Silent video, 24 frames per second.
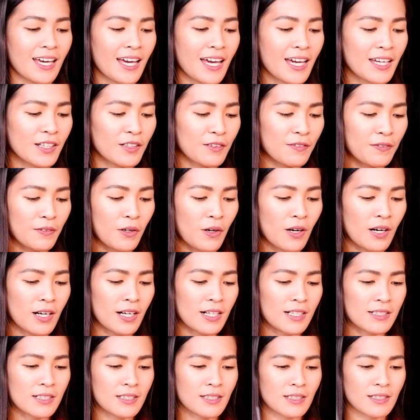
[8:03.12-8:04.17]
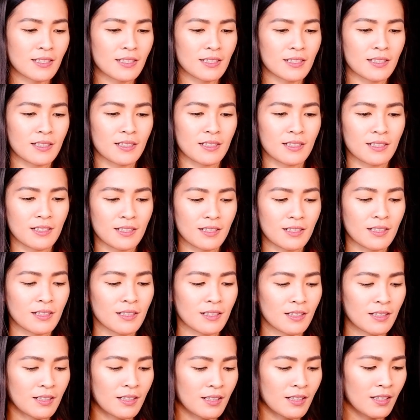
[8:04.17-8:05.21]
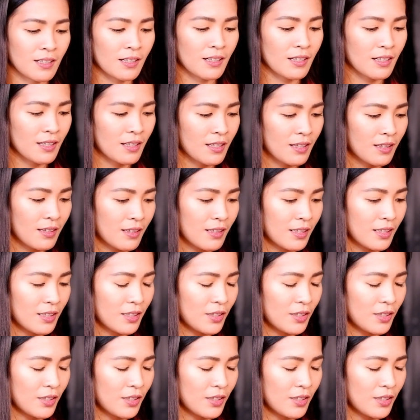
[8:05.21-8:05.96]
And of course, the